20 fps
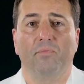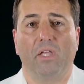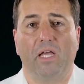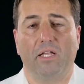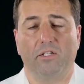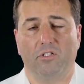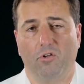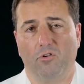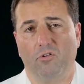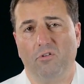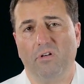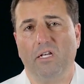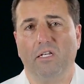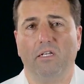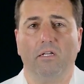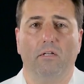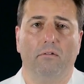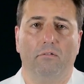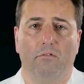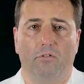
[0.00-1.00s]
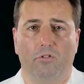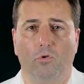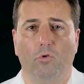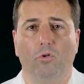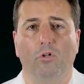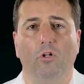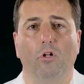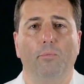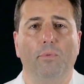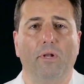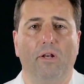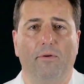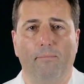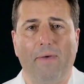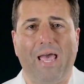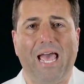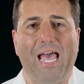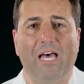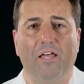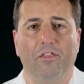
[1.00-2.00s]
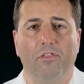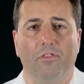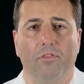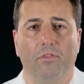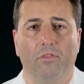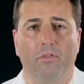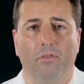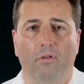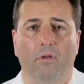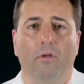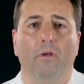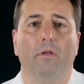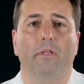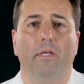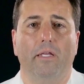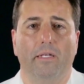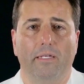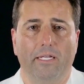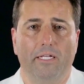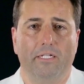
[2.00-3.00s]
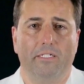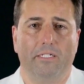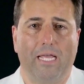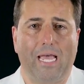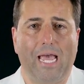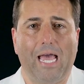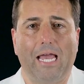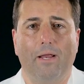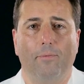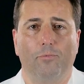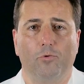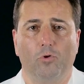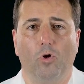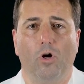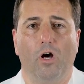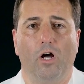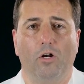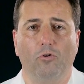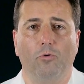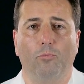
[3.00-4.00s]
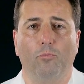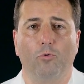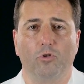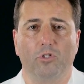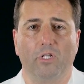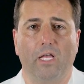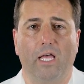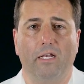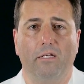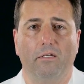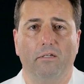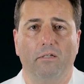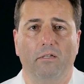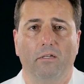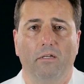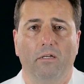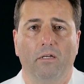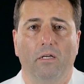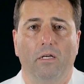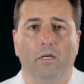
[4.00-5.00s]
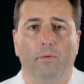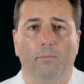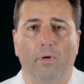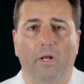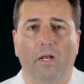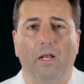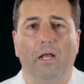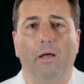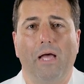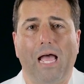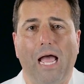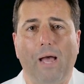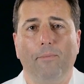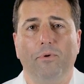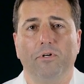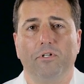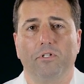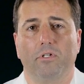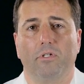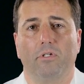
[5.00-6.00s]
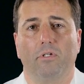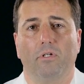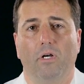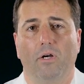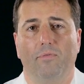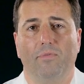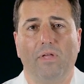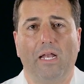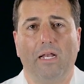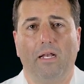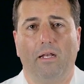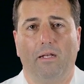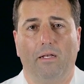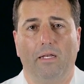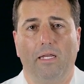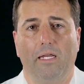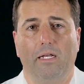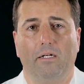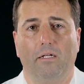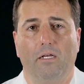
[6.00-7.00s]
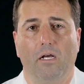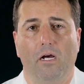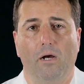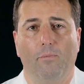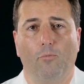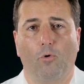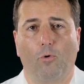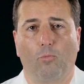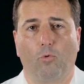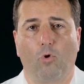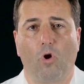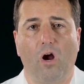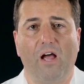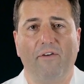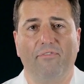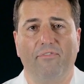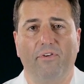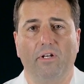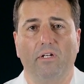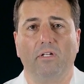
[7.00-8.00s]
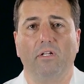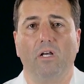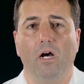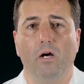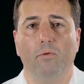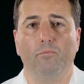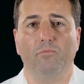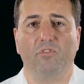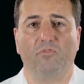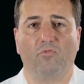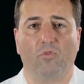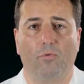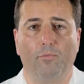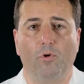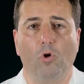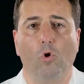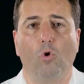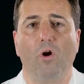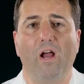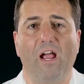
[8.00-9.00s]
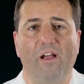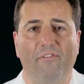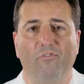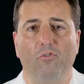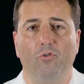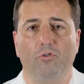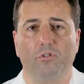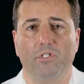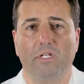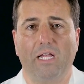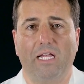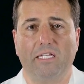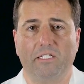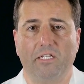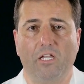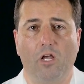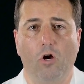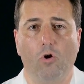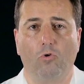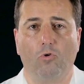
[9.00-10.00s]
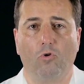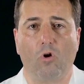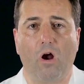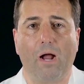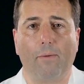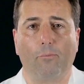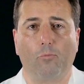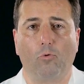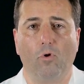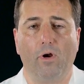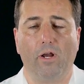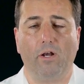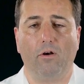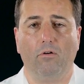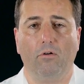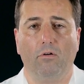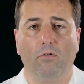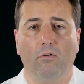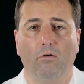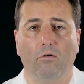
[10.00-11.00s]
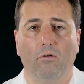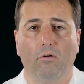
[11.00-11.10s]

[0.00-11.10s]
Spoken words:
And so you need to do a little bit of math. It needs to add up to 100%. But how much of that income or profit comes from your efforts as the owner-operator?